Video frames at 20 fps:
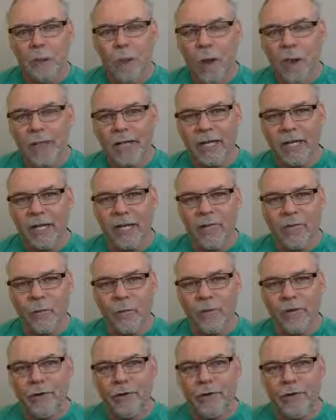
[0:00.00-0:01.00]
Why can't I
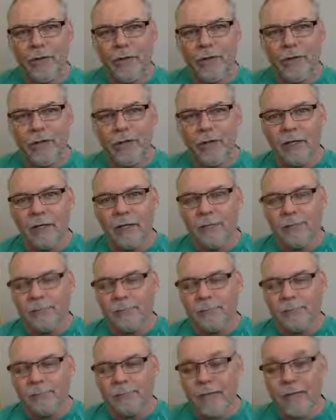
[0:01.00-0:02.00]
afford it?
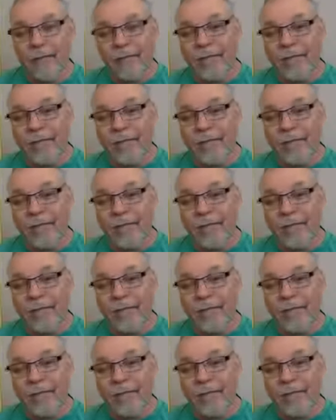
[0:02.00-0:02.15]
I